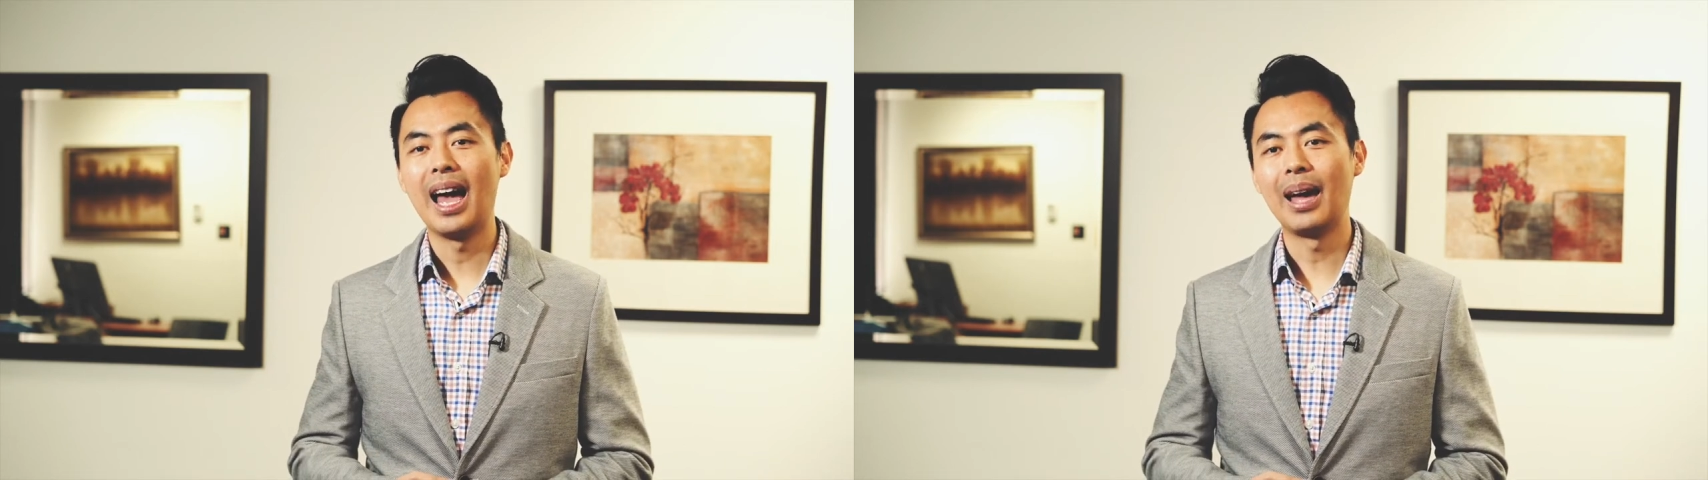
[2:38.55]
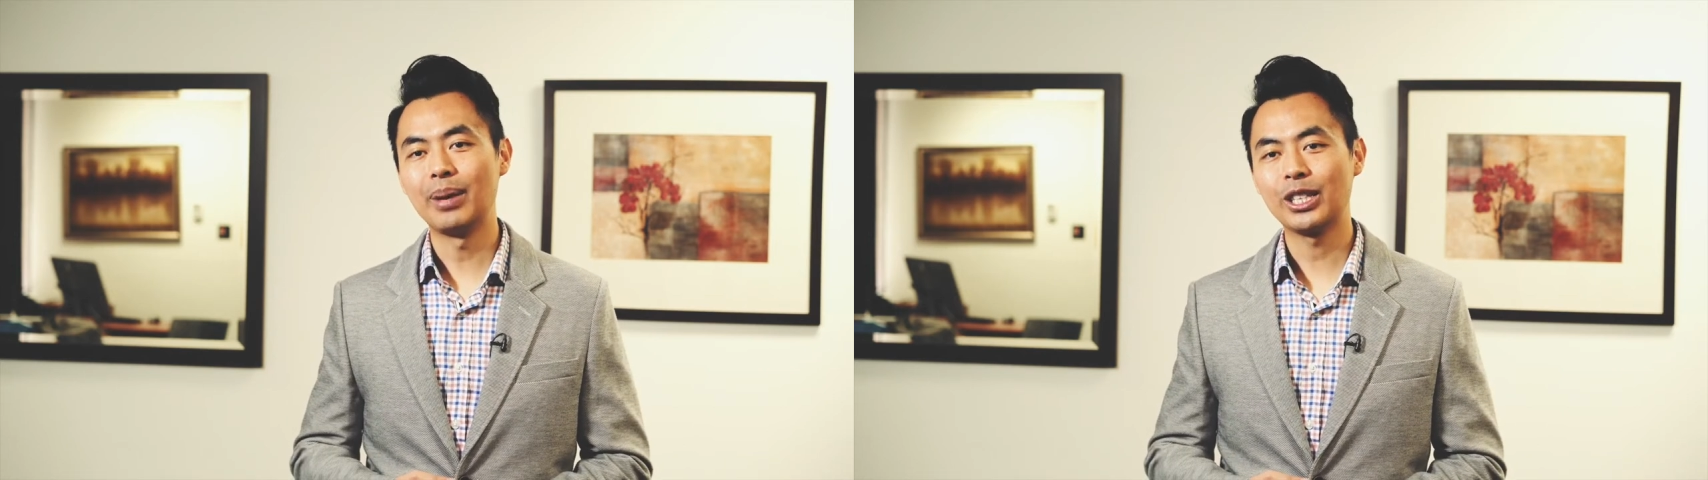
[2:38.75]

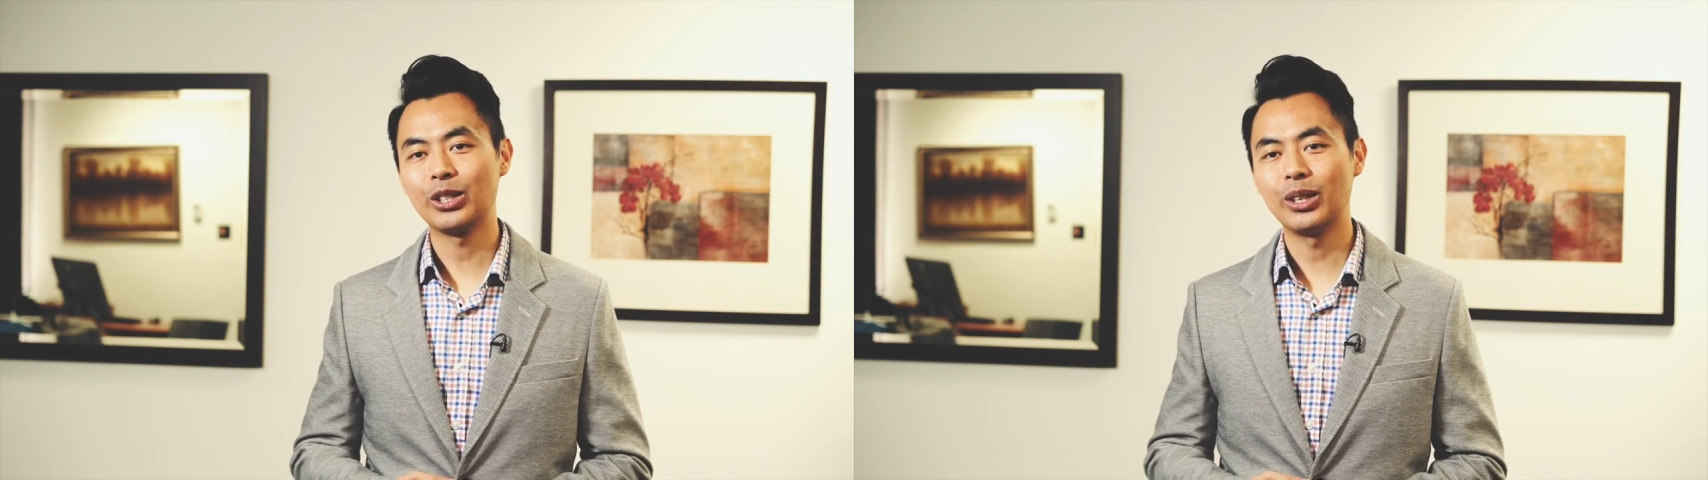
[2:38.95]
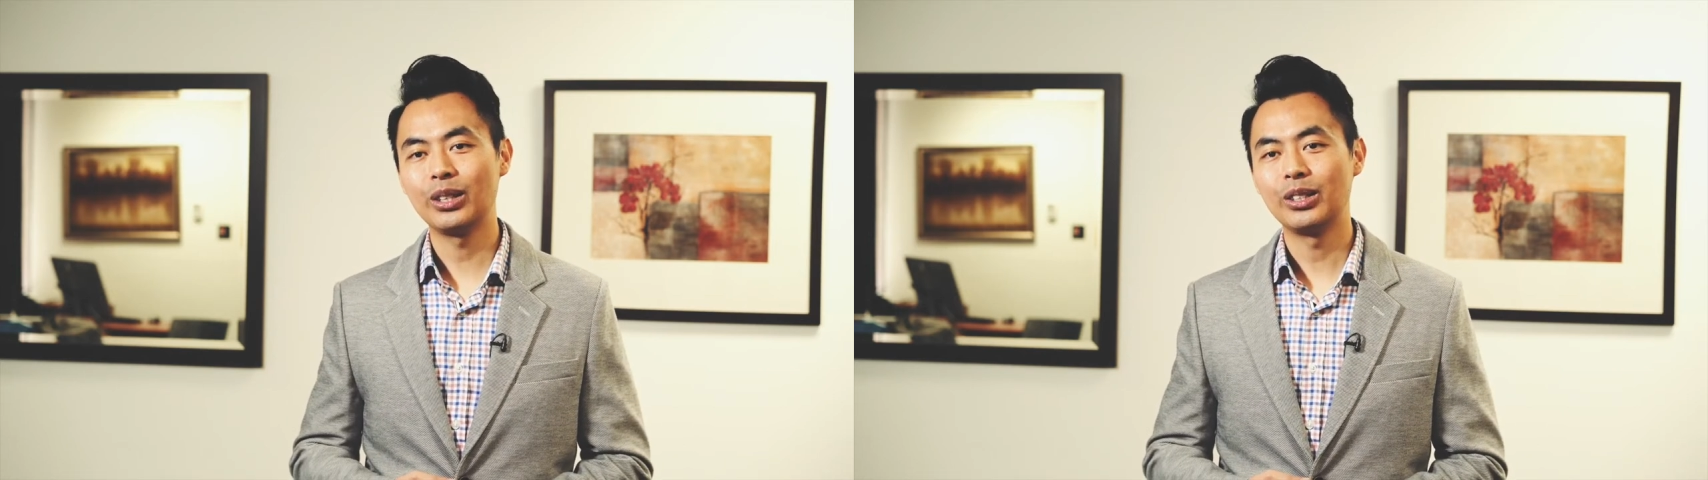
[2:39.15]
And make
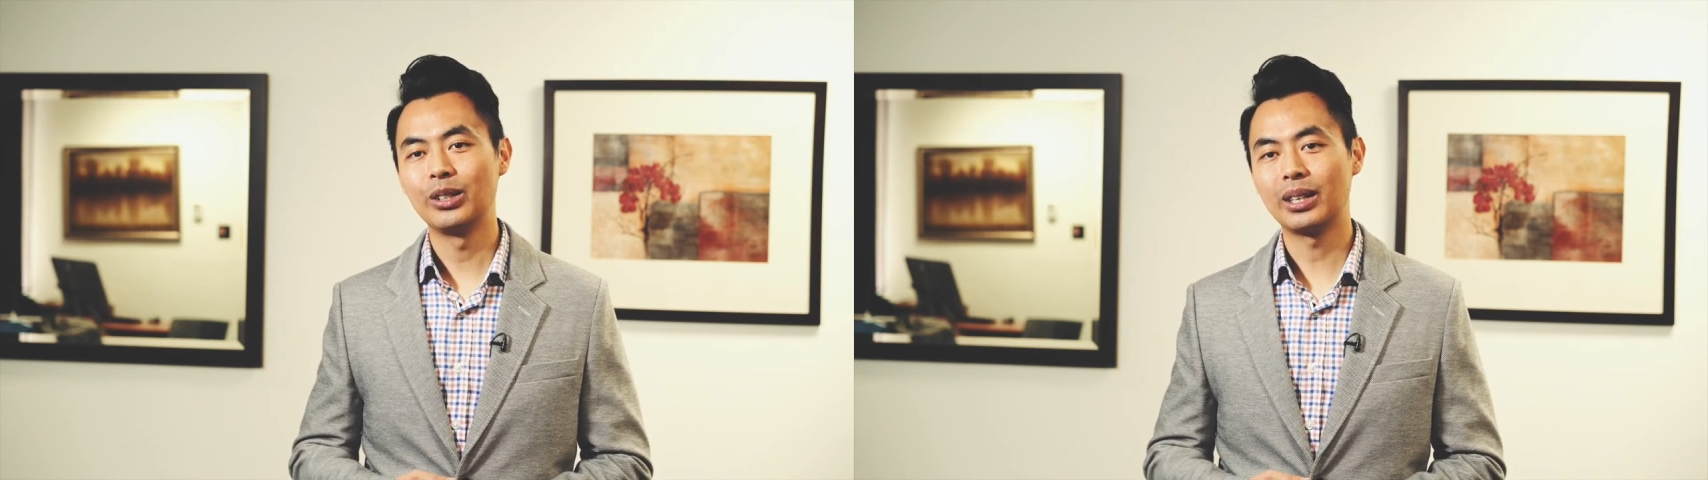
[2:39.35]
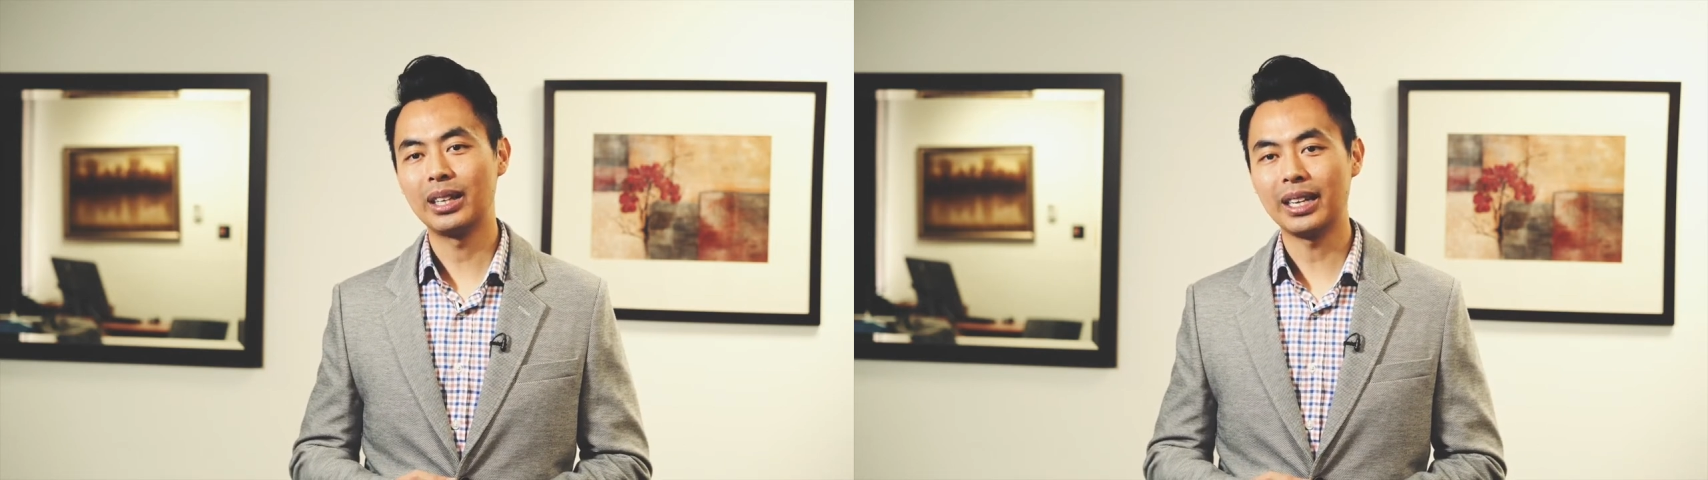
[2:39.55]
sure
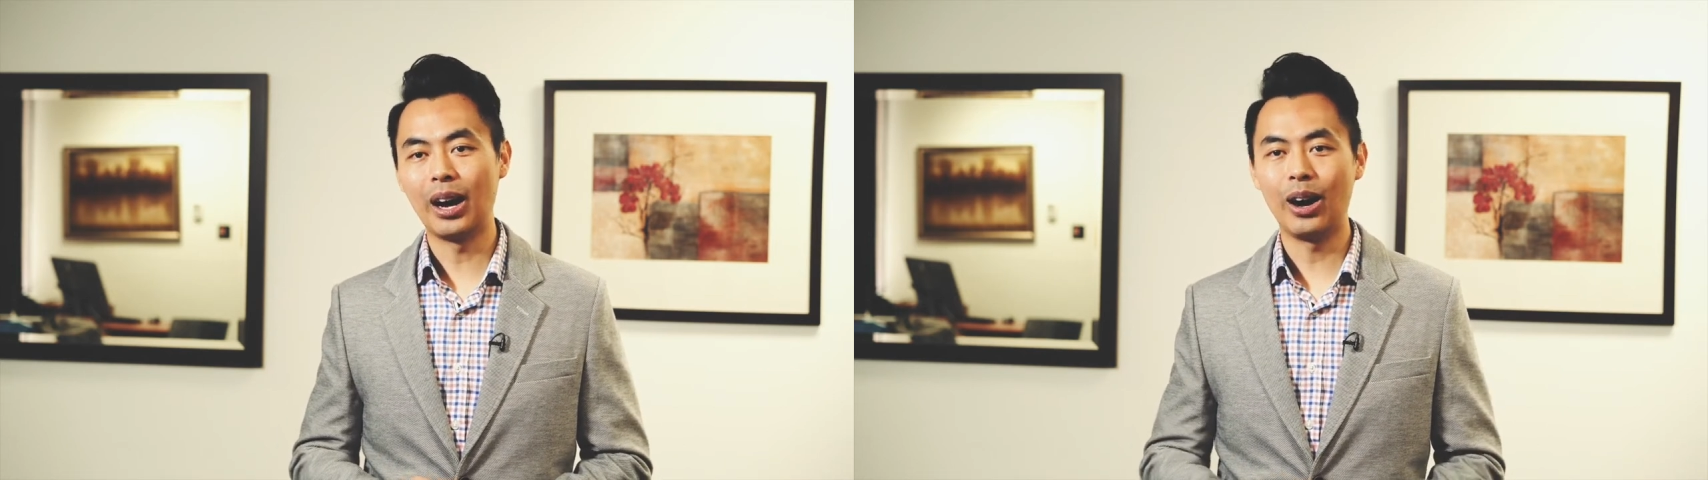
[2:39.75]
you click